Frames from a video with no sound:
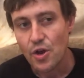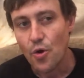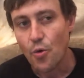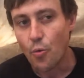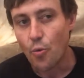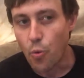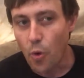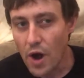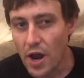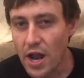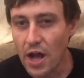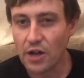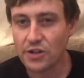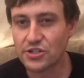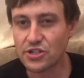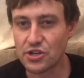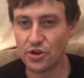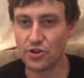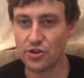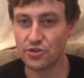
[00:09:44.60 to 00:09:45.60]
What
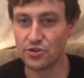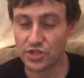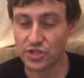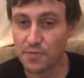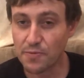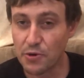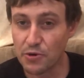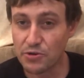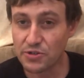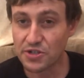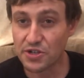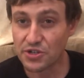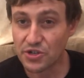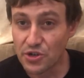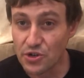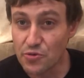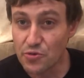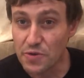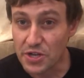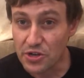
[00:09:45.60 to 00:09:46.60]
else are you supposed to
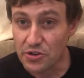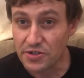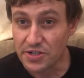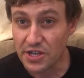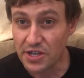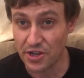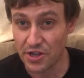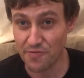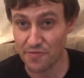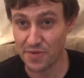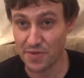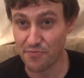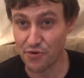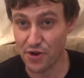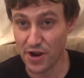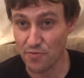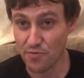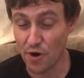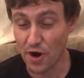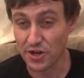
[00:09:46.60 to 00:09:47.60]
do when you're dealing with
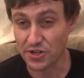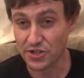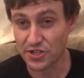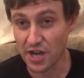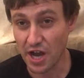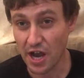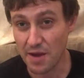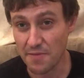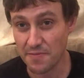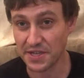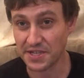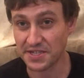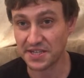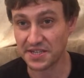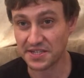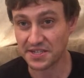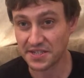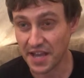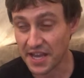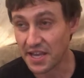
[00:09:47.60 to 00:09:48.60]
brainwashed zombies?
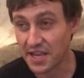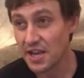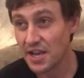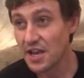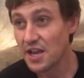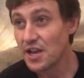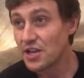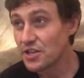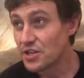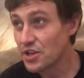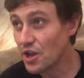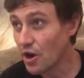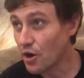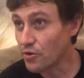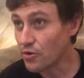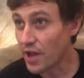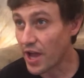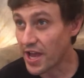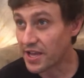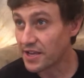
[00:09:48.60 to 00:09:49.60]
It's like, yo,
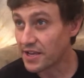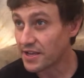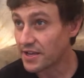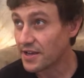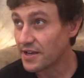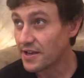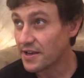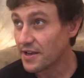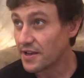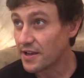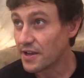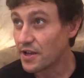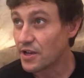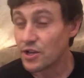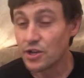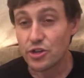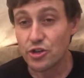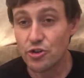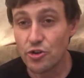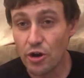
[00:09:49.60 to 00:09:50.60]
like,
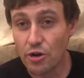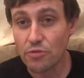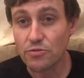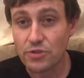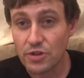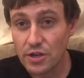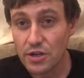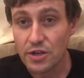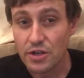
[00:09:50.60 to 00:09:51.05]
you don't,